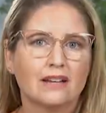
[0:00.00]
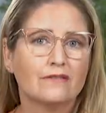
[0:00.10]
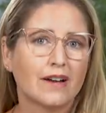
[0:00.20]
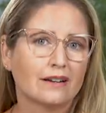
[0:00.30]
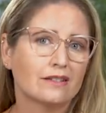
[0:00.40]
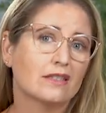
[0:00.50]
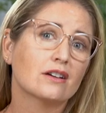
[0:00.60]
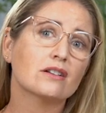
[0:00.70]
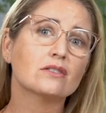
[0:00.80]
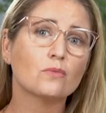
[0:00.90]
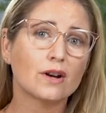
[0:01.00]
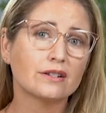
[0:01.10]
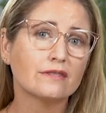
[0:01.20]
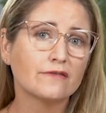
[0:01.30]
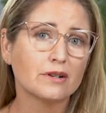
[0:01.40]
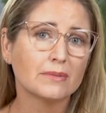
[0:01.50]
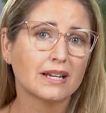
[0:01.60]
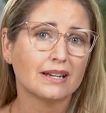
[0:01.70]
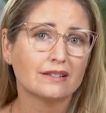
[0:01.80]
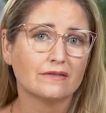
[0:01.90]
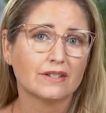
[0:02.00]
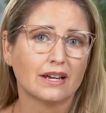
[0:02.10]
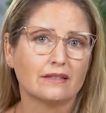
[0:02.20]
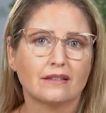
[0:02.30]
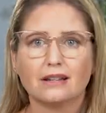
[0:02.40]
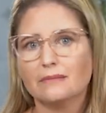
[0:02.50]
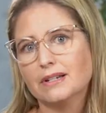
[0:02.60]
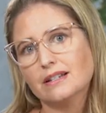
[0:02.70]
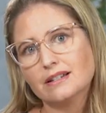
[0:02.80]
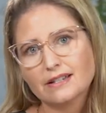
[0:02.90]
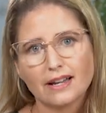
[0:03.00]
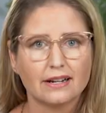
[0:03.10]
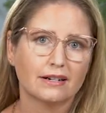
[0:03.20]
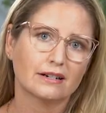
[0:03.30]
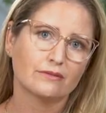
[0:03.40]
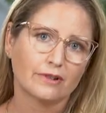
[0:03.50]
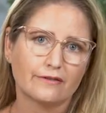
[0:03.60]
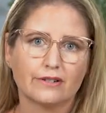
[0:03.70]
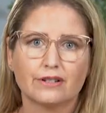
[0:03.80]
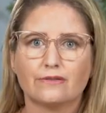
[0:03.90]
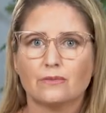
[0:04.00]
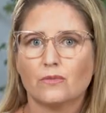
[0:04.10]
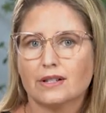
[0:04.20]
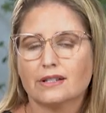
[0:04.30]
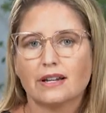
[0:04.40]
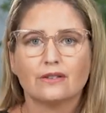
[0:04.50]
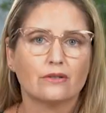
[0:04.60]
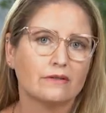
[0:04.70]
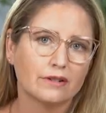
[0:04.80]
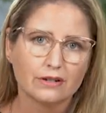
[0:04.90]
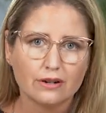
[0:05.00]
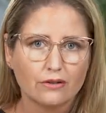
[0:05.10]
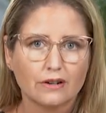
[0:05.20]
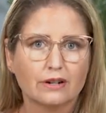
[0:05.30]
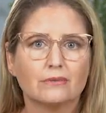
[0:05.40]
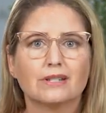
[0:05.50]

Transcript: In fact, there is one confirmed case of death that kept getting cited and referenced from one site over and over. It